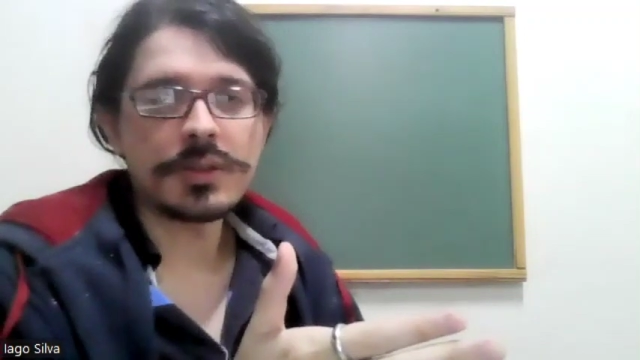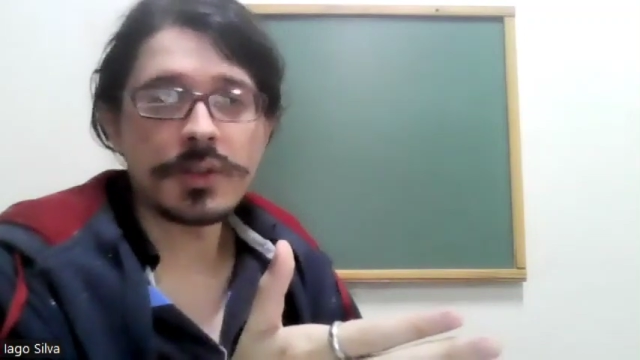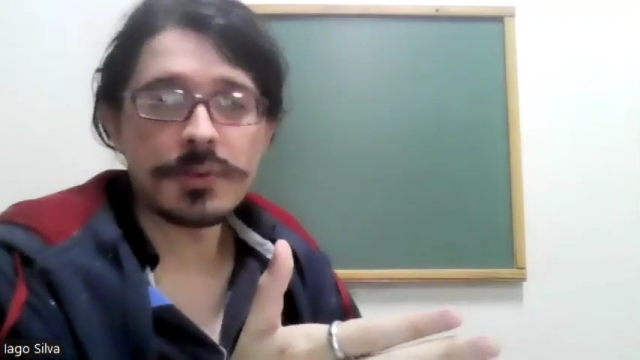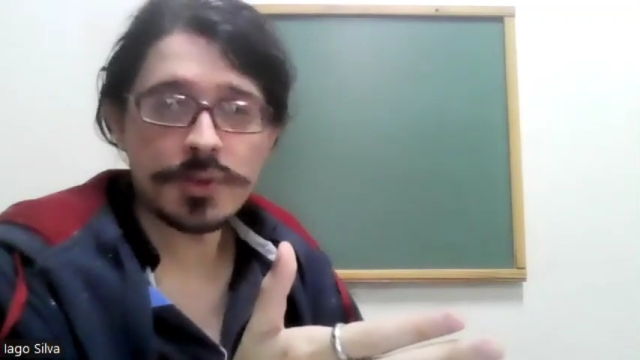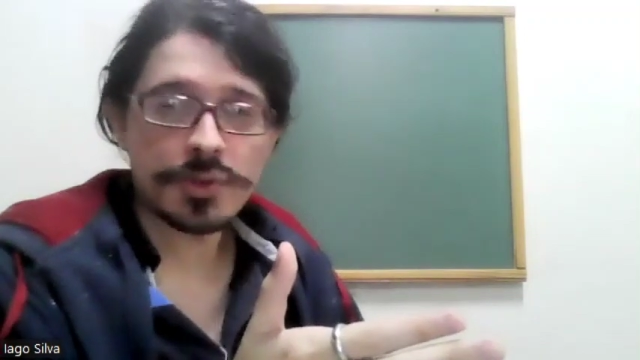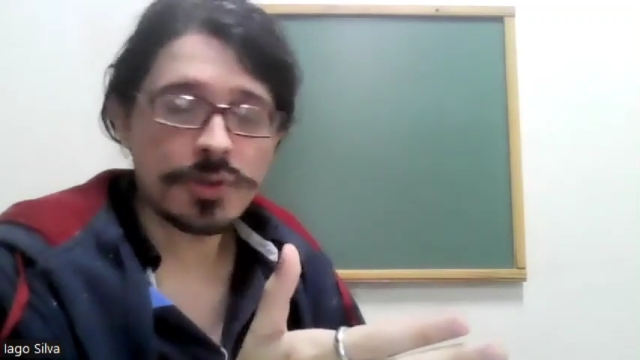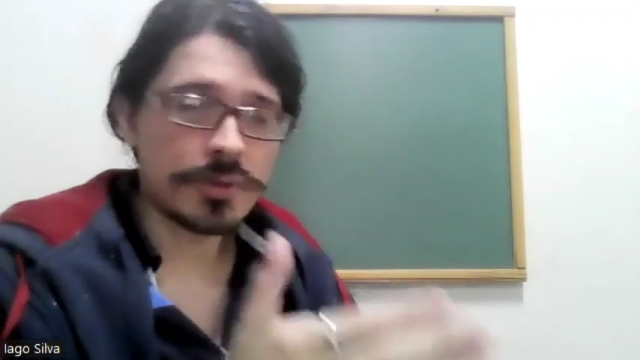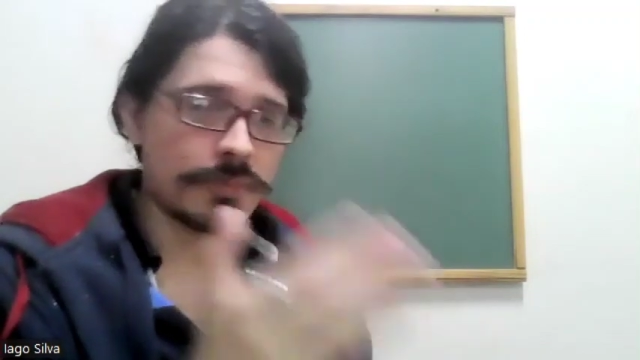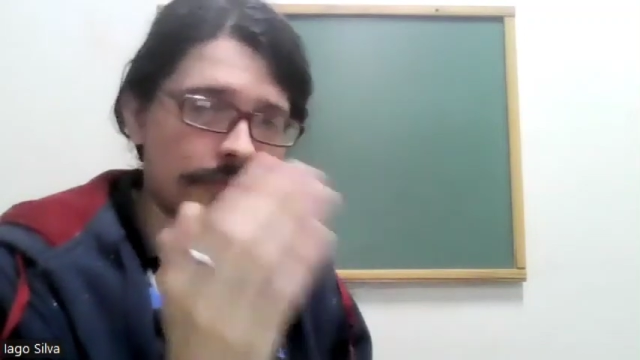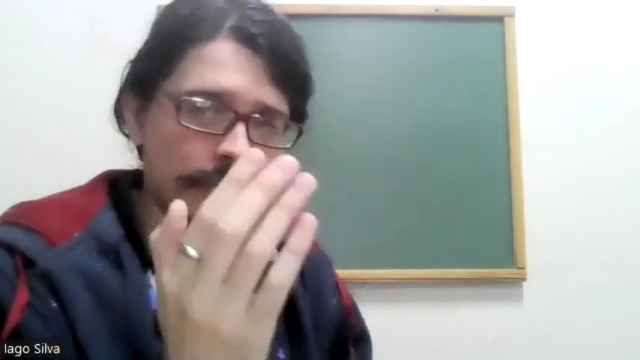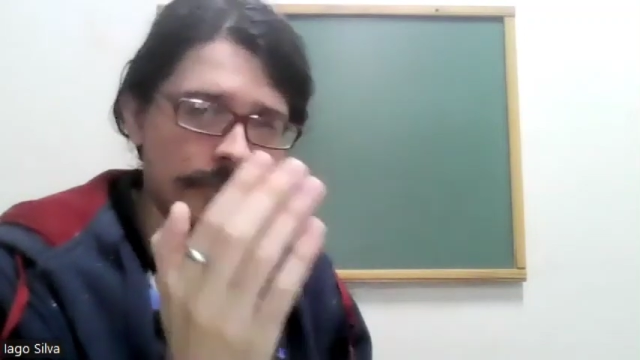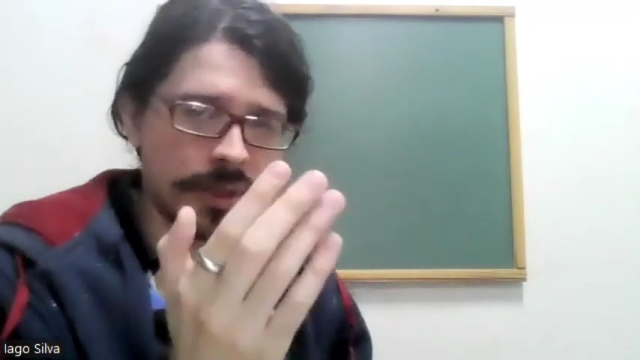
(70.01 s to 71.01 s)

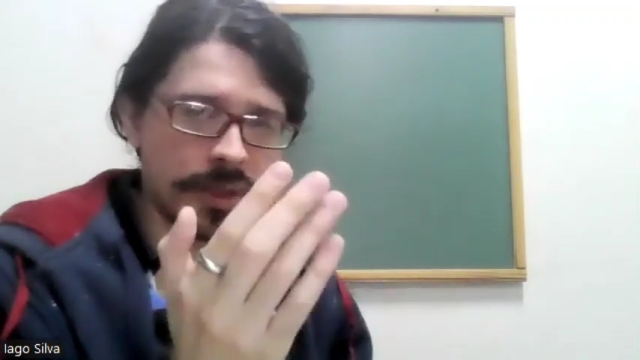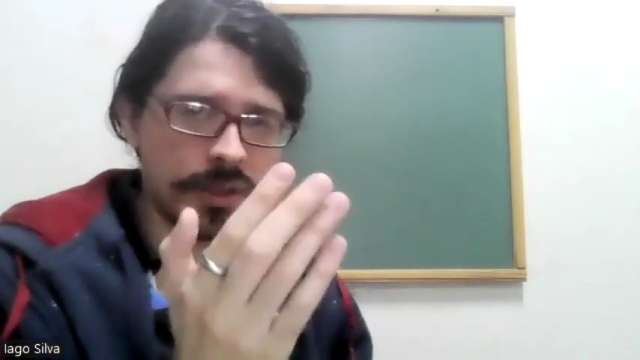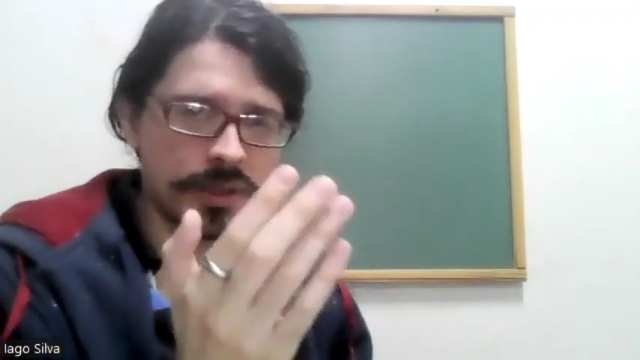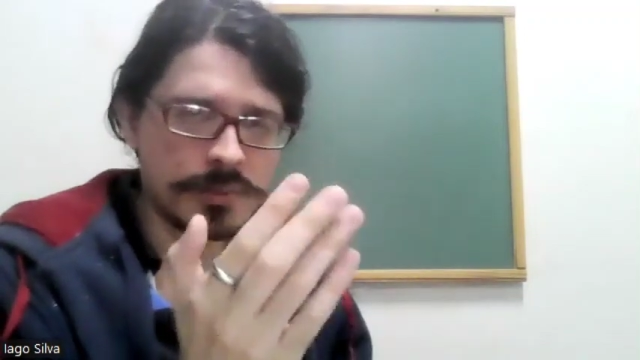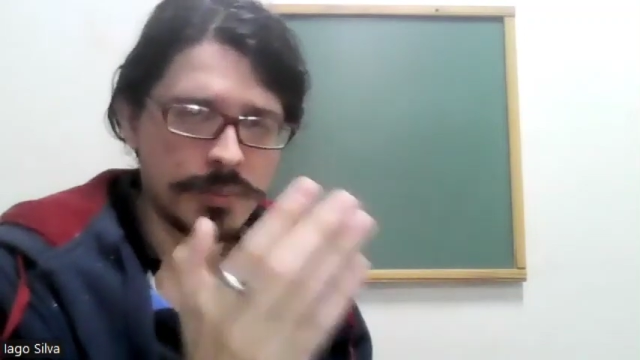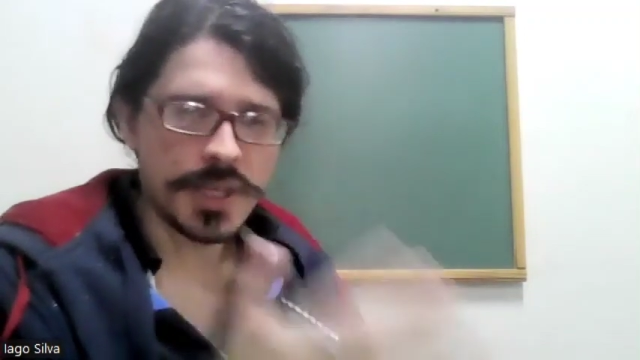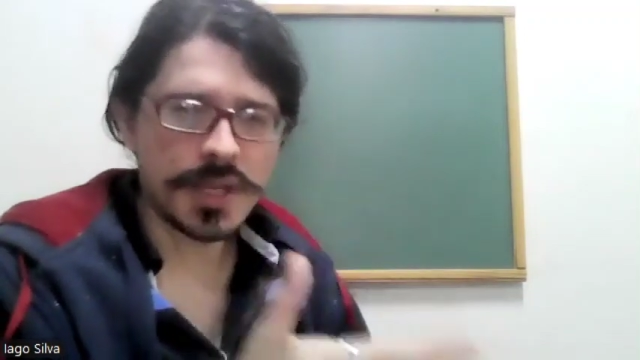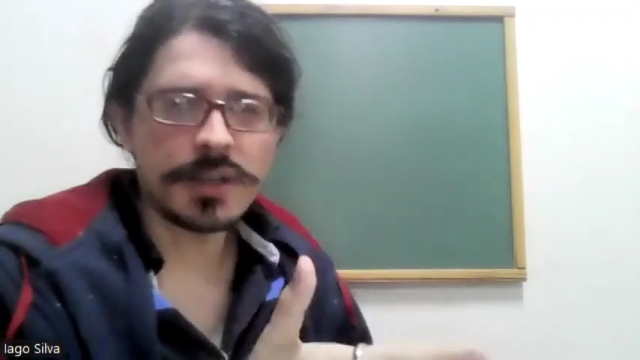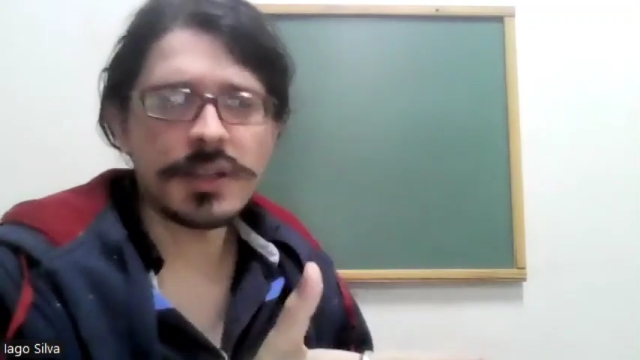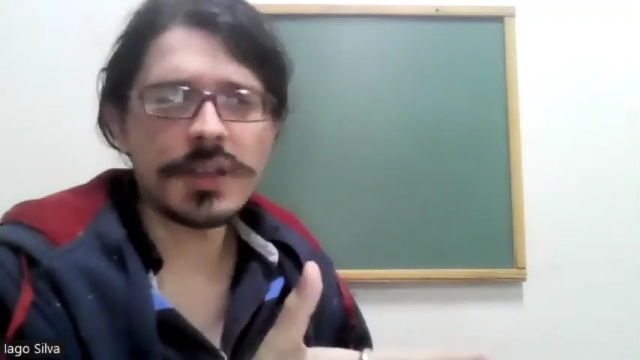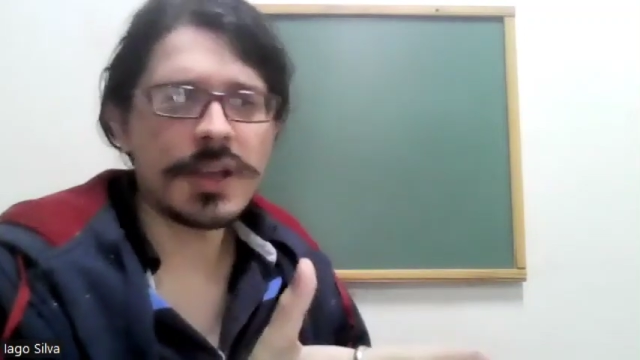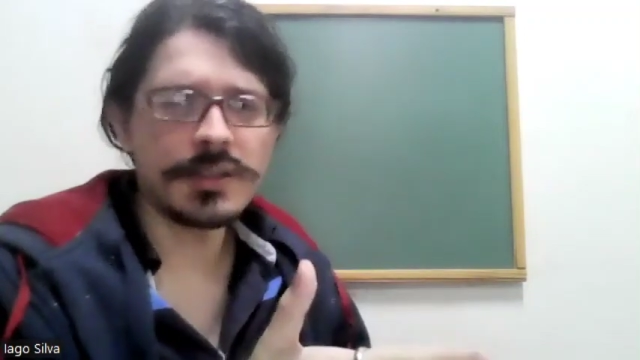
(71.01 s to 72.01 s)
curvature, the
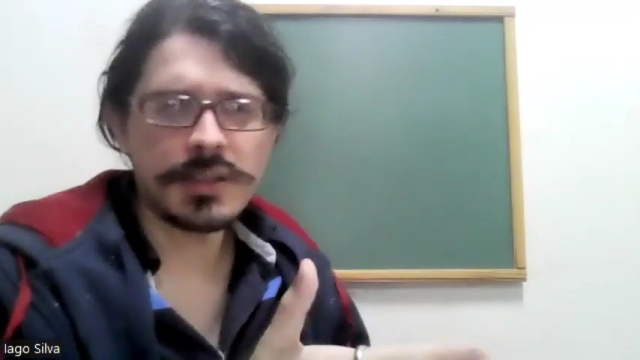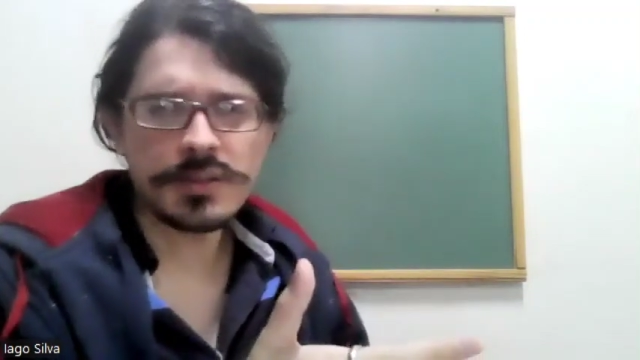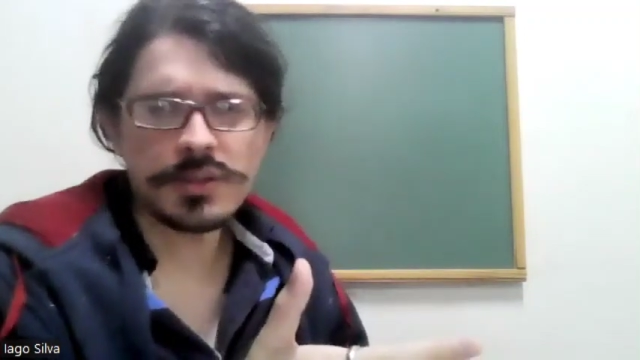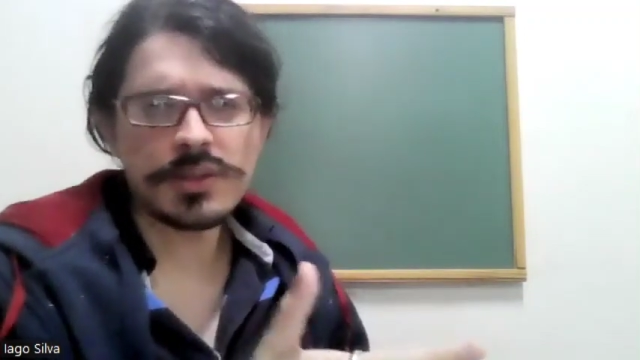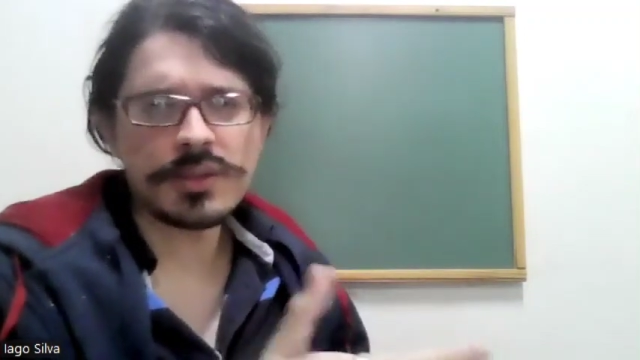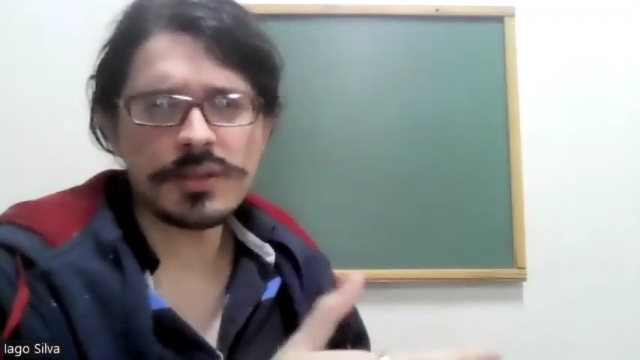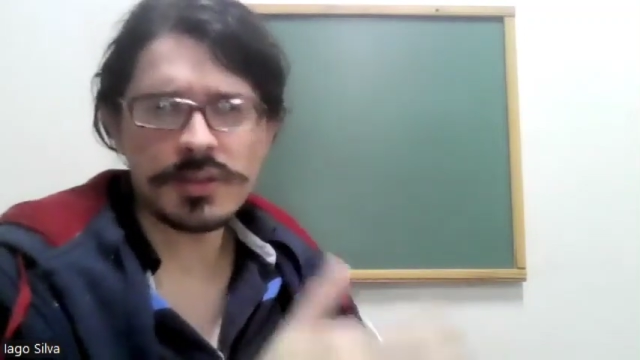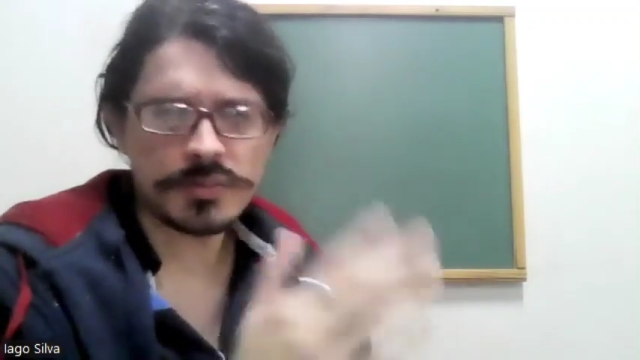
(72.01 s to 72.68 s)
Bianchi identities,